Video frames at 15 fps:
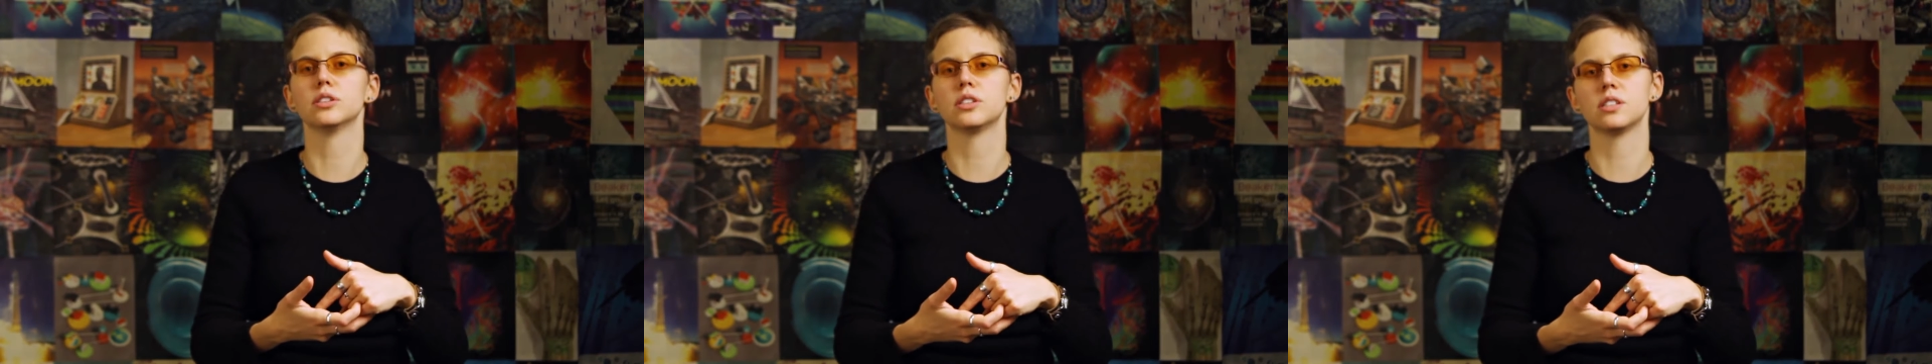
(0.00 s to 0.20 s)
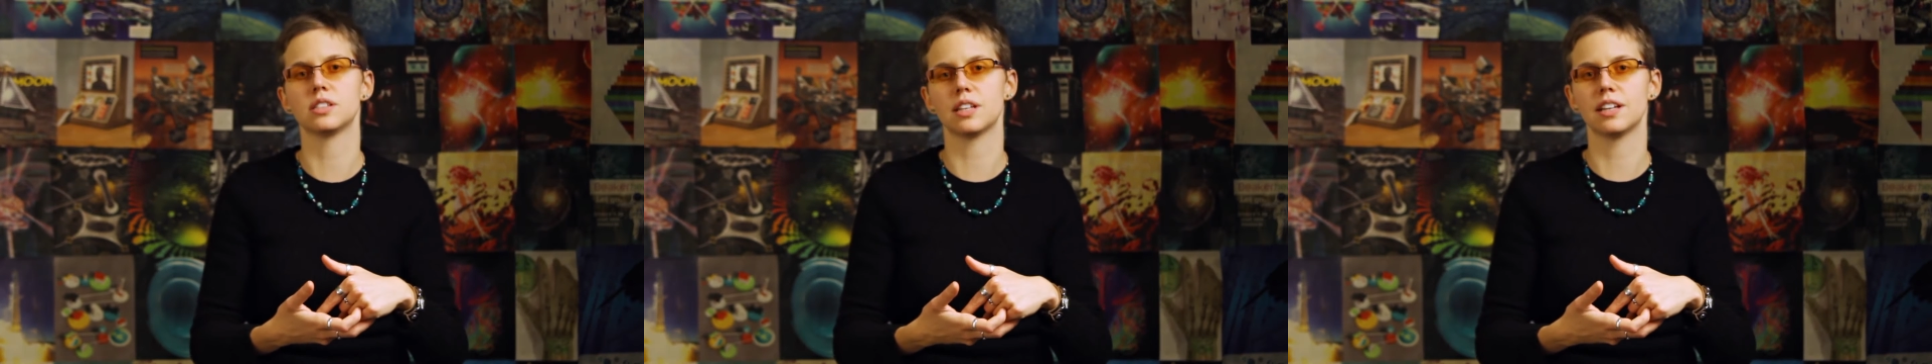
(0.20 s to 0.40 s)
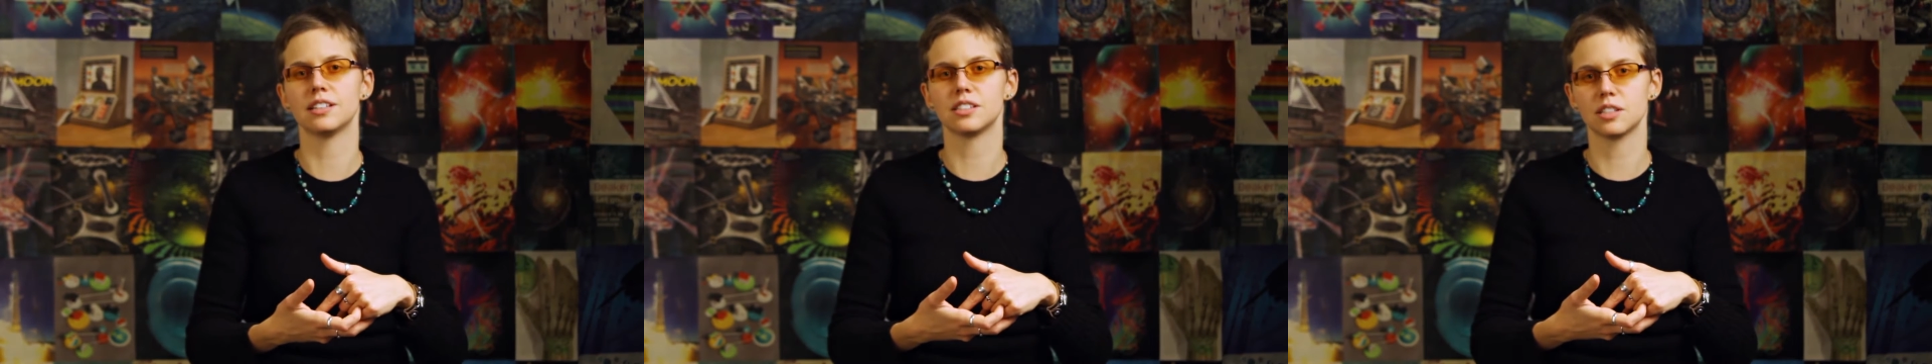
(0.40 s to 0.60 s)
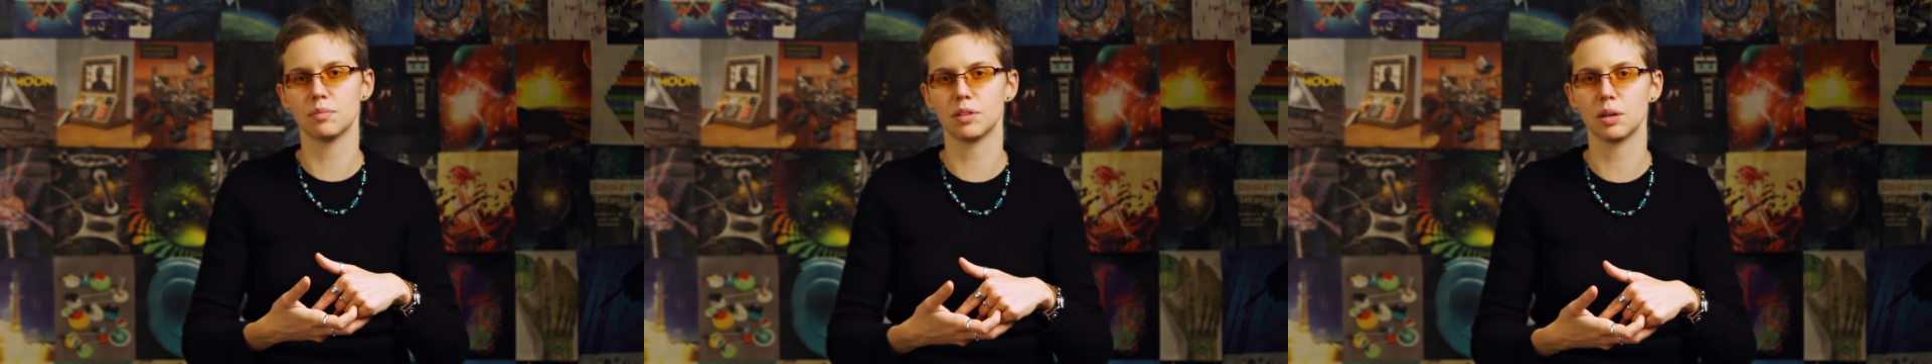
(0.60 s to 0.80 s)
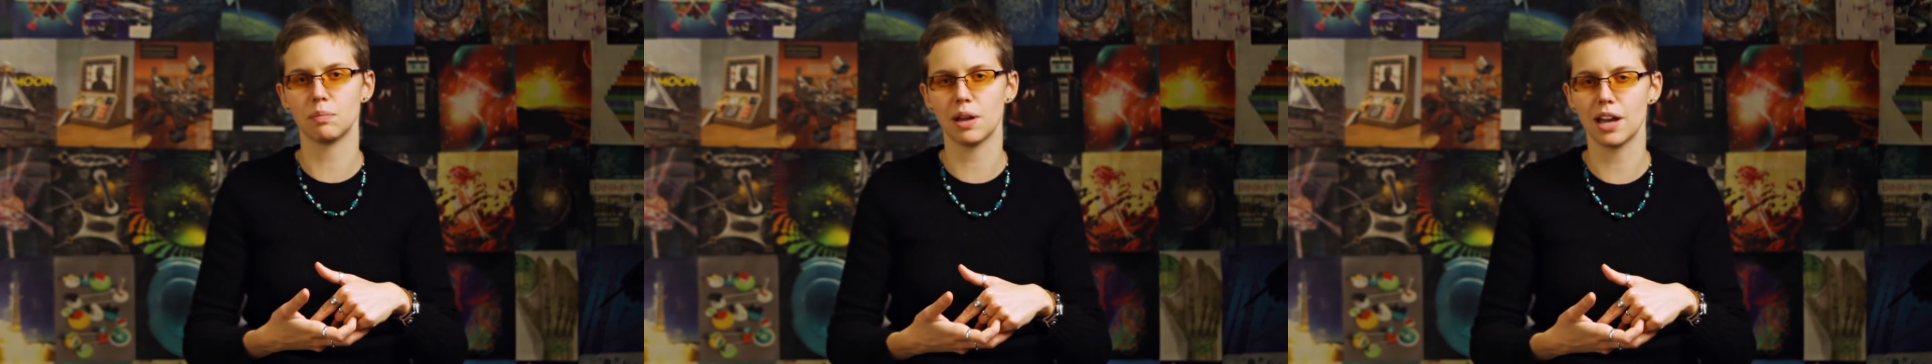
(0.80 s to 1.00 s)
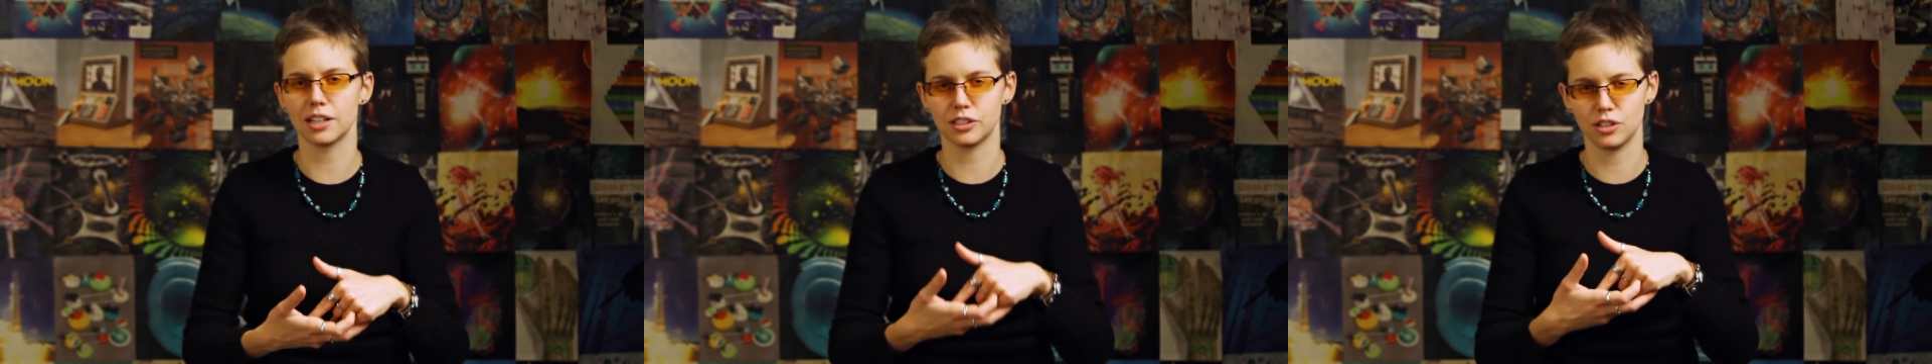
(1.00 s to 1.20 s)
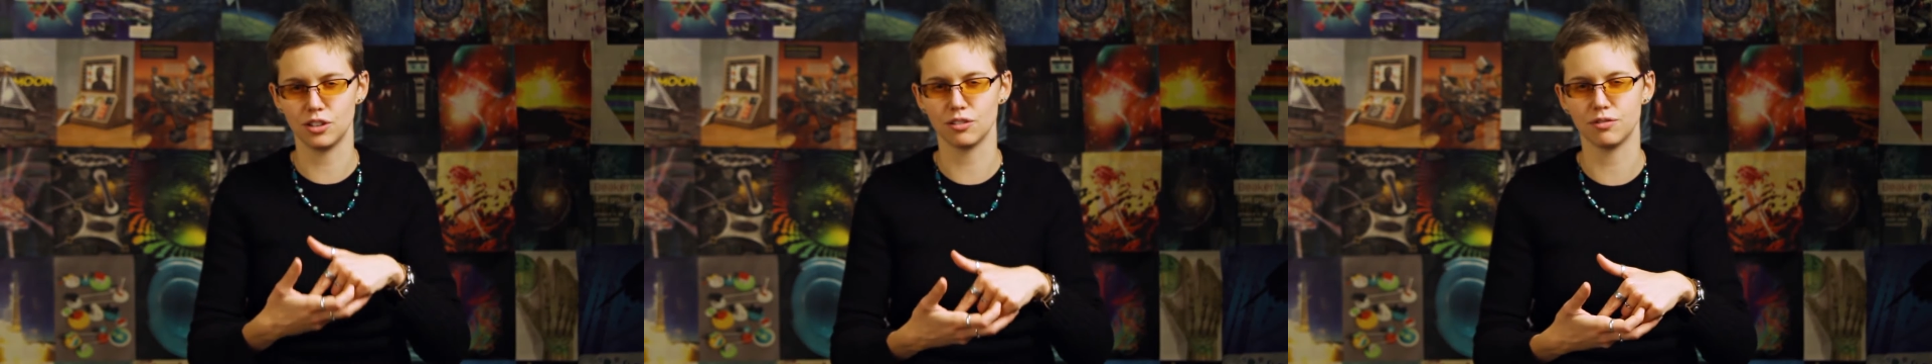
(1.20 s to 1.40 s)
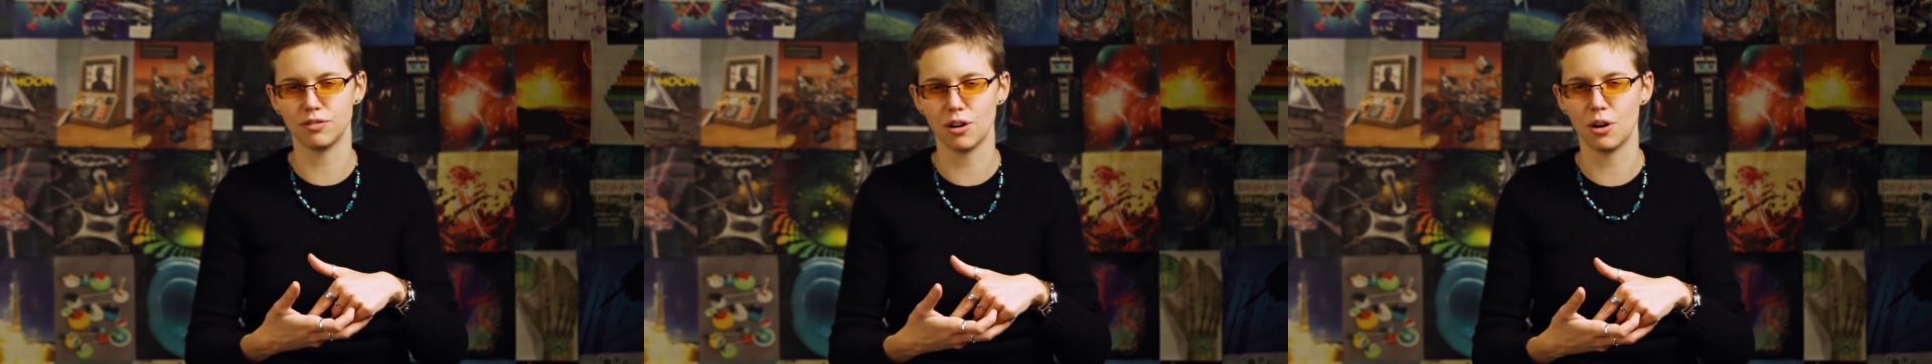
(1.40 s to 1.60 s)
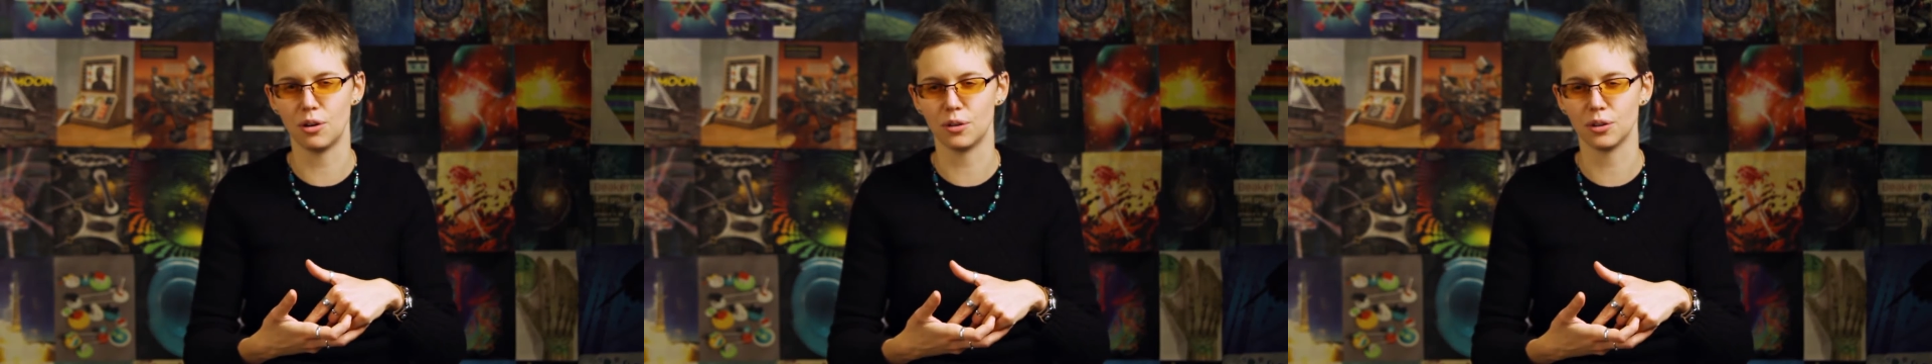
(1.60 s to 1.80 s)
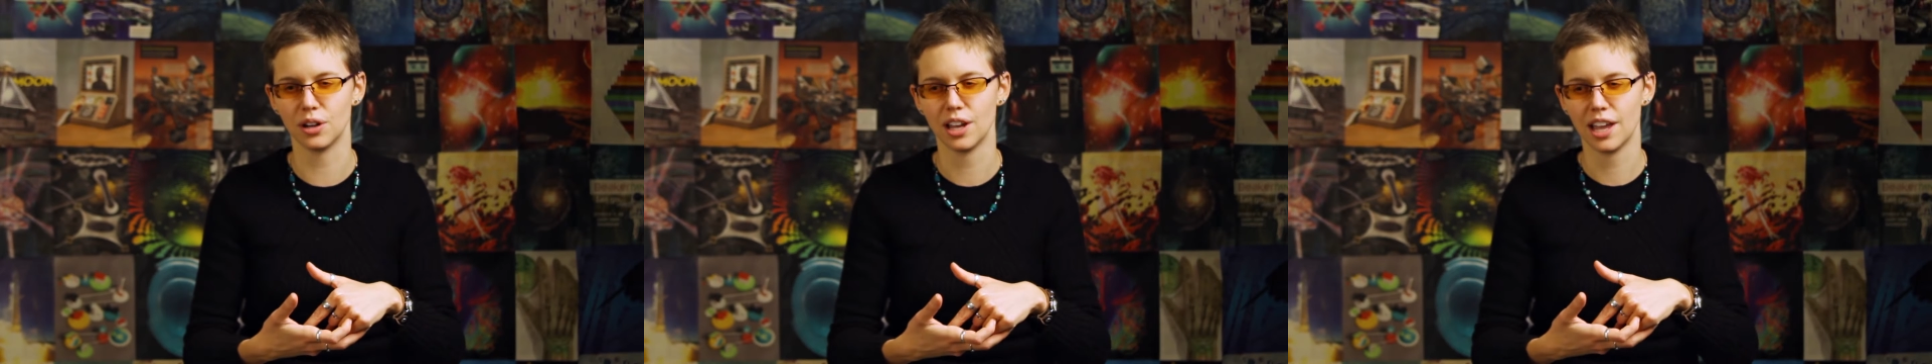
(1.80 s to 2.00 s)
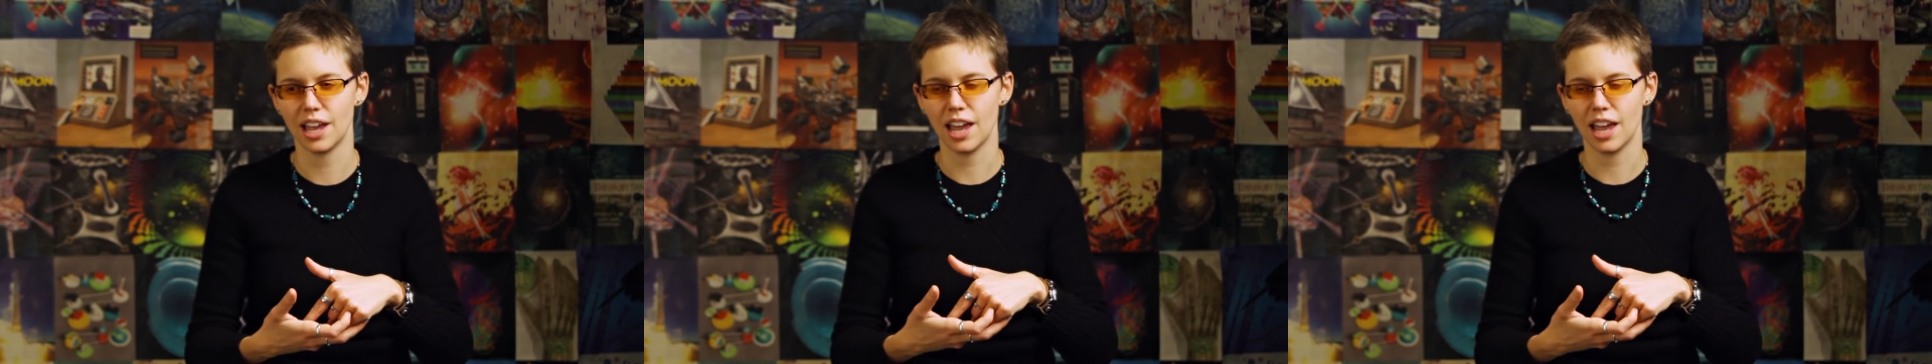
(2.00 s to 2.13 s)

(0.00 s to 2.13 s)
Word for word: to send something back to your phone